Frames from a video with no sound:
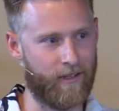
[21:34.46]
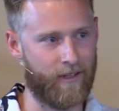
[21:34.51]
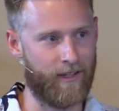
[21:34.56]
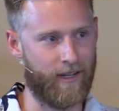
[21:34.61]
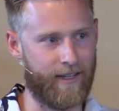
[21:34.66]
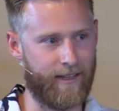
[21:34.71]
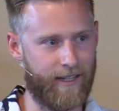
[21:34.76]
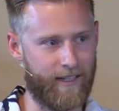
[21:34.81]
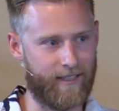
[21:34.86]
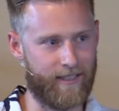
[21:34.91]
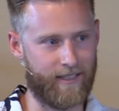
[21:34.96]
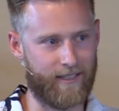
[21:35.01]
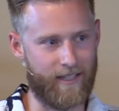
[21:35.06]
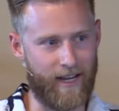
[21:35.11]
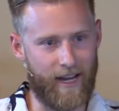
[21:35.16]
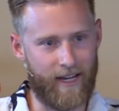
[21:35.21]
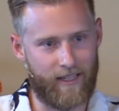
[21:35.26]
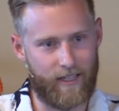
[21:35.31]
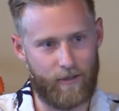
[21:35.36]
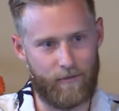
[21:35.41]
And that's
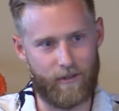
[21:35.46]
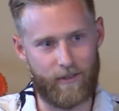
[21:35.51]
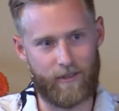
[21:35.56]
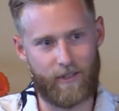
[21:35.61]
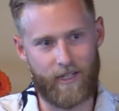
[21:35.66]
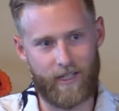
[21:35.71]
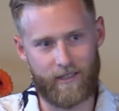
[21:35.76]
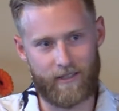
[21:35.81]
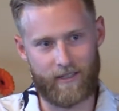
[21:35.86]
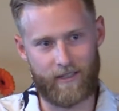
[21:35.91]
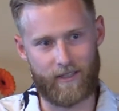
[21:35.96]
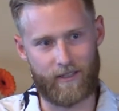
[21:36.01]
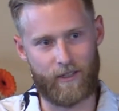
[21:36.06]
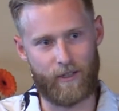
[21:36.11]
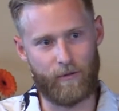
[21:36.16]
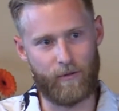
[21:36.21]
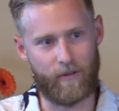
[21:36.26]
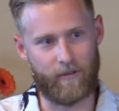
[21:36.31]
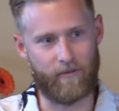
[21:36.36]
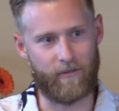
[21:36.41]
exactly what Jesus is
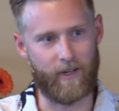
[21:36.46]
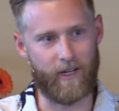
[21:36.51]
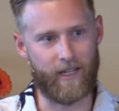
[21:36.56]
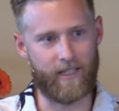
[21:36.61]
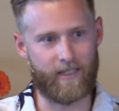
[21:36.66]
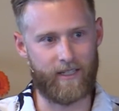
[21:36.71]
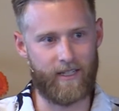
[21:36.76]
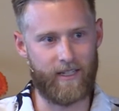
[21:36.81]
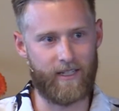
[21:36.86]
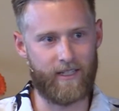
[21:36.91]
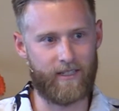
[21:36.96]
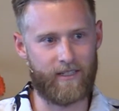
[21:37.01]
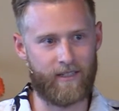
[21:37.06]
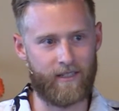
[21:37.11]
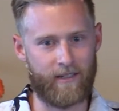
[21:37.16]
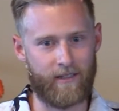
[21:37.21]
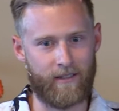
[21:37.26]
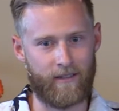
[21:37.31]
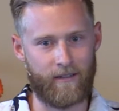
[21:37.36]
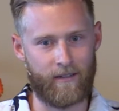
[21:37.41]
doing for us. He's
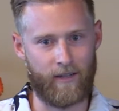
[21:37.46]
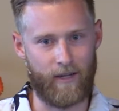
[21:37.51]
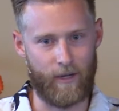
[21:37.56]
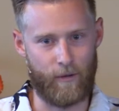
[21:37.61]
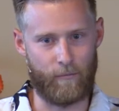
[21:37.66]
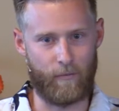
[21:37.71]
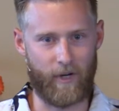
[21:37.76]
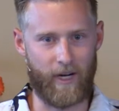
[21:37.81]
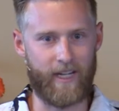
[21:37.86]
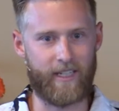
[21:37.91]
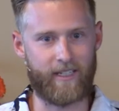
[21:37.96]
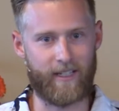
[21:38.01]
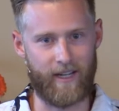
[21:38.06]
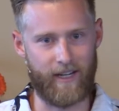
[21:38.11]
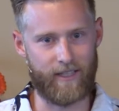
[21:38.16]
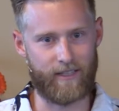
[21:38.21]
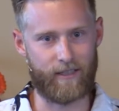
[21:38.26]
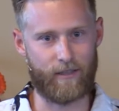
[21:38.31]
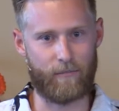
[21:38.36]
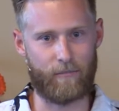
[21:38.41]
embracing
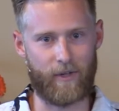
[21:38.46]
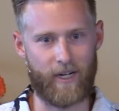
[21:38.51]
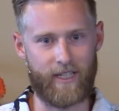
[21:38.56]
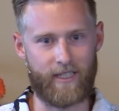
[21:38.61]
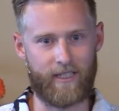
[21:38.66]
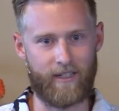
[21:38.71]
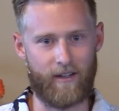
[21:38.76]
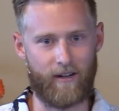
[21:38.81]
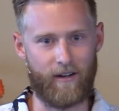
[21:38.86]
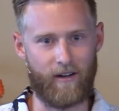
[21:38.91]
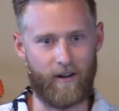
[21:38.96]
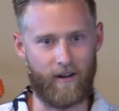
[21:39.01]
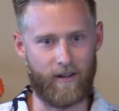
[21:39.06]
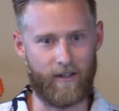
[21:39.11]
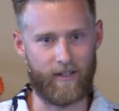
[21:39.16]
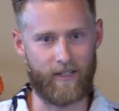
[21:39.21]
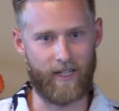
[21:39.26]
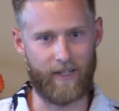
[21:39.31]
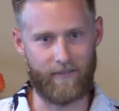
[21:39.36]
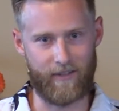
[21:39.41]
us and embracing our
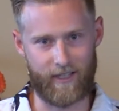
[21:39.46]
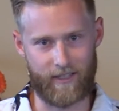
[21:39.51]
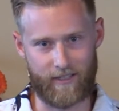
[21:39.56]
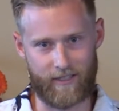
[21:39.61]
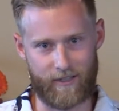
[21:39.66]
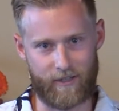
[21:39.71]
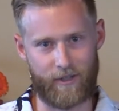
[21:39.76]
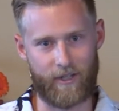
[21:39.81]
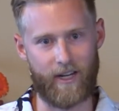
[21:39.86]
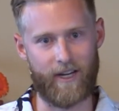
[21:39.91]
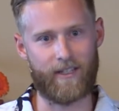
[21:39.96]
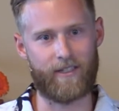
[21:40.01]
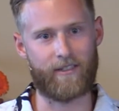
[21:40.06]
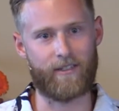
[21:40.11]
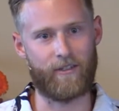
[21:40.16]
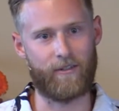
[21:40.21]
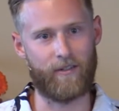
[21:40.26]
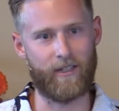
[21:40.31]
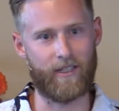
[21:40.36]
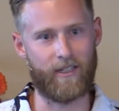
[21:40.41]
heart and giving us this chance
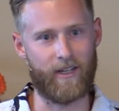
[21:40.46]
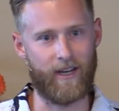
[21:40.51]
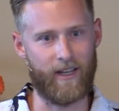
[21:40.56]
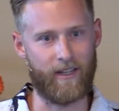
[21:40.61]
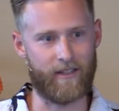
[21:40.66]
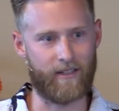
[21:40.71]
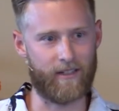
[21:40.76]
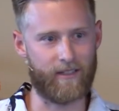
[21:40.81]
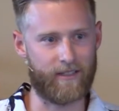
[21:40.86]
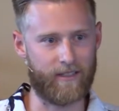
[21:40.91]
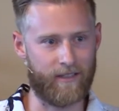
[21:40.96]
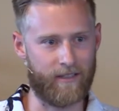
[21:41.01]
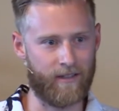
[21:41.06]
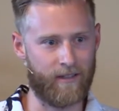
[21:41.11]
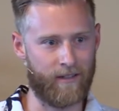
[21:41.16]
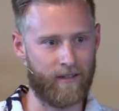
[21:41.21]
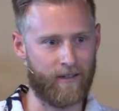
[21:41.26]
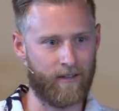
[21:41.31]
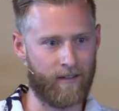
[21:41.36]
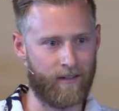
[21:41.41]
to do that to others. And
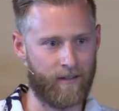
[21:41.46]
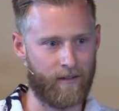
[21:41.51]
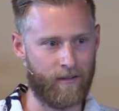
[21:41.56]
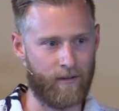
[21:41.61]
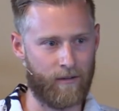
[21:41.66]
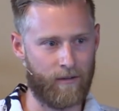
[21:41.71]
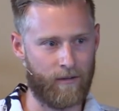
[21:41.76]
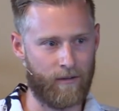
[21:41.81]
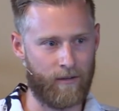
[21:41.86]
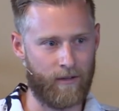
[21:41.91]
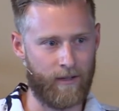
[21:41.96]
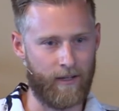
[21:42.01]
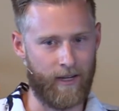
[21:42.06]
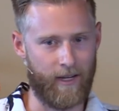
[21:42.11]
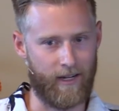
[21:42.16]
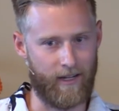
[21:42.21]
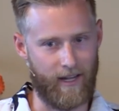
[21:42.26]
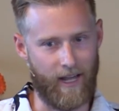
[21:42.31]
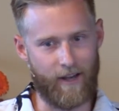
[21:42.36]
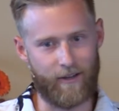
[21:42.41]

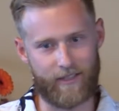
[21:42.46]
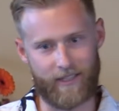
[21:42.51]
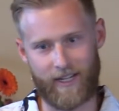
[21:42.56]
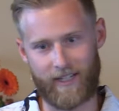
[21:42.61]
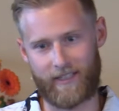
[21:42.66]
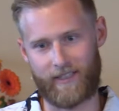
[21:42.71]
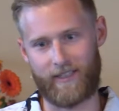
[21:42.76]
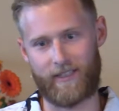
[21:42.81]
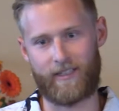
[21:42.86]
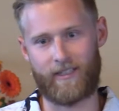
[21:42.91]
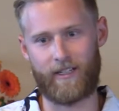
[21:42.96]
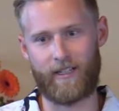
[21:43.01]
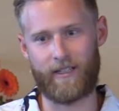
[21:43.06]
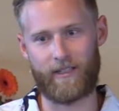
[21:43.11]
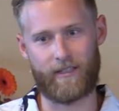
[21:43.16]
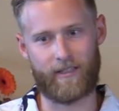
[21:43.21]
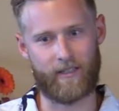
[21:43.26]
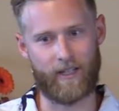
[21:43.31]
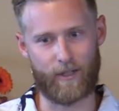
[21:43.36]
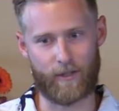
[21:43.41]
it allows us to
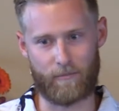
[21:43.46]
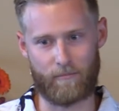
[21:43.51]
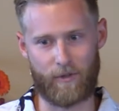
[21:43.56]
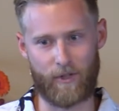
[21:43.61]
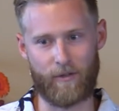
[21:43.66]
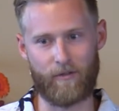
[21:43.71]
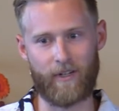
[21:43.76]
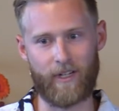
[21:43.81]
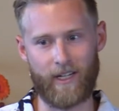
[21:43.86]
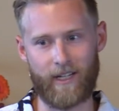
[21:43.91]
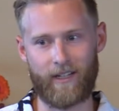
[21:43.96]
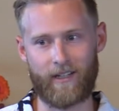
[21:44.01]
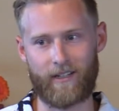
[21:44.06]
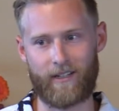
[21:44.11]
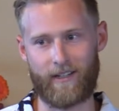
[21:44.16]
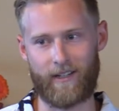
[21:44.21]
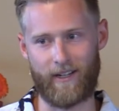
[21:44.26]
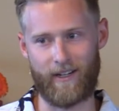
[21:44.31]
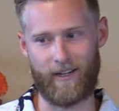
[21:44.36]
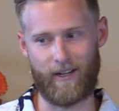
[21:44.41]
see such beauty
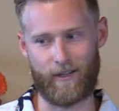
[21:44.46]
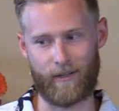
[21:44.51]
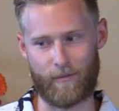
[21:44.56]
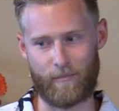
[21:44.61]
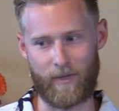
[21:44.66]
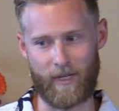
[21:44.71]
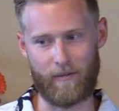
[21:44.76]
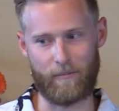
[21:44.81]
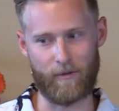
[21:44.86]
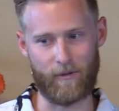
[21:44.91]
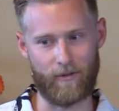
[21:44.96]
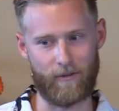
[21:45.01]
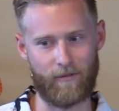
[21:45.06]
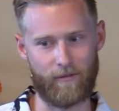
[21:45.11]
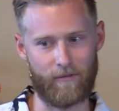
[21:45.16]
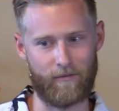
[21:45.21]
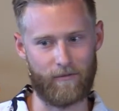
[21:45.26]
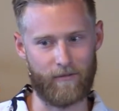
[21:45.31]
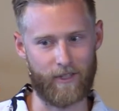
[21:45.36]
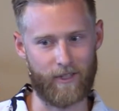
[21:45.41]
in other people,
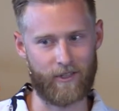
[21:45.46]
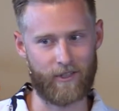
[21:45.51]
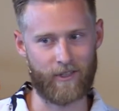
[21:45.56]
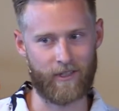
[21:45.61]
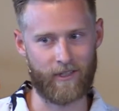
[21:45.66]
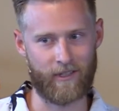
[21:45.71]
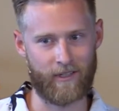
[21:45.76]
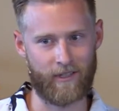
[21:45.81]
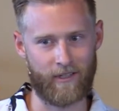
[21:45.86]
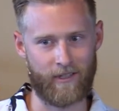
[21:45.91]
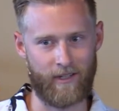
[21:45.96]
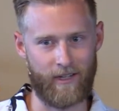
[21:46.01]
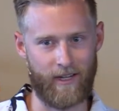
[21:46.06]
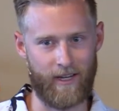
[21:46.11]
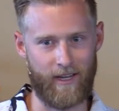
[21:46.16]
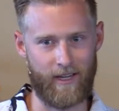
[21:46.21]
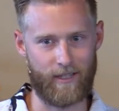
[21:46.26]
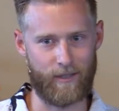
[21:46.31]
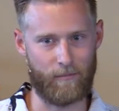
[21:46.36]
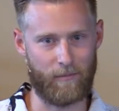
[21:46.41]
which
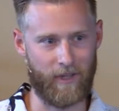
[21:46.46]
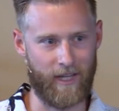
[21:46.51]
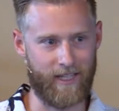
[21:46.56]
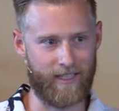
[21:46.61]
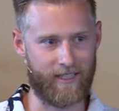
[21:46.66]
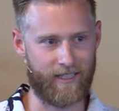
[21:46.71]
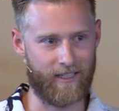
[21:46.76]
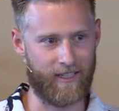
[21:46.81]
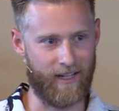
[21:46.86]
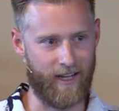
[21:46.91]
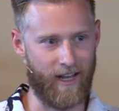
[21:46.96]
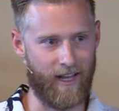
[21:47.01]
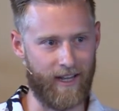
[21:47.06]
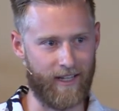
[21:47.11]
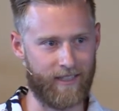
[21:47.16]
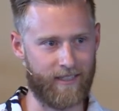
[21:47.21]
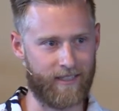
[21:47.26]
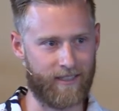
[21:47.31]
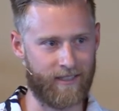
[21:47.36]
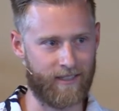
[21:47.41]
is a blessing to
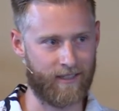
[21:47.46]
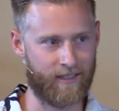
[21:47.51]
us.